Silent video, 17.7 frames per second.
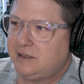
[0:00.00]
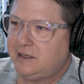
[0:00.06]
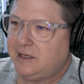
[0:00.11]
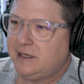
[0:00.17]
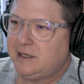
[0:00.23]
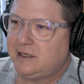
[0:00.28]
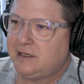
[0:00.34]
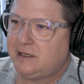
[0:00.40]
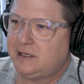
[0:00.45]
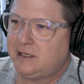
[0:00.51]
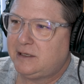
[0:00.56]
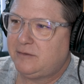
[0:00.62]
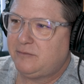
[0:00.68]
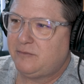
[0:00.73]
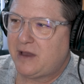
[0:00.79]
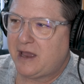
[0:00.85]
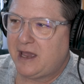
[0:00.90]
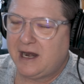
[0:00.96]

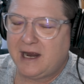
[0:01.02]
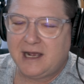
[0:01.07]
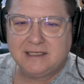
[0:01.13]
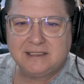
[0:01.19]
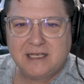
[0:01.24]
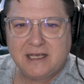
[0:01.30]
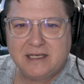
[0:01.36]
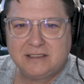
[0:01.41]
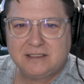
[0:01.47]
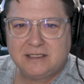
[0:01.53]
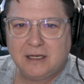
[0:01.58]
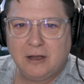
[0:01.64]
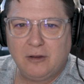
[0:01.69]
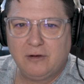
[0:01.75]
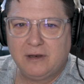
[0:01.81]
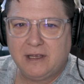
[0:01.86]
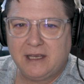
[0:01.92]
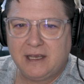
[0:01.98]
um, and I say
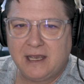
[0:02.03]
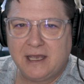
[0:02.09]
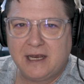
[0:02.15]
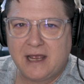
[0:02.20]
slowly,